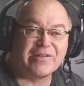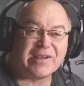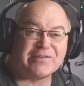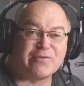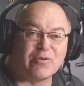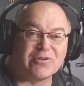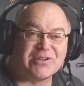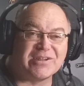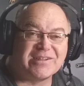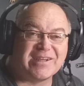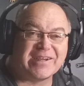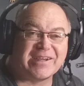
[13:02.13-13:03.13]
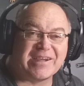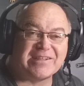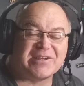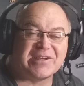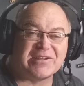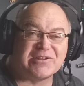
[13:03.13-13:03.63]
Thanks for watching. Take
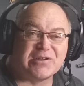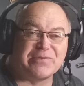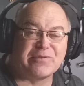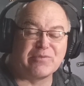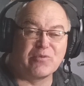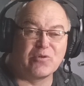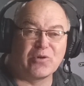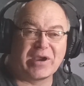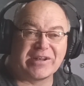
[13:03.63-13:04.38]
care. See you again soon for more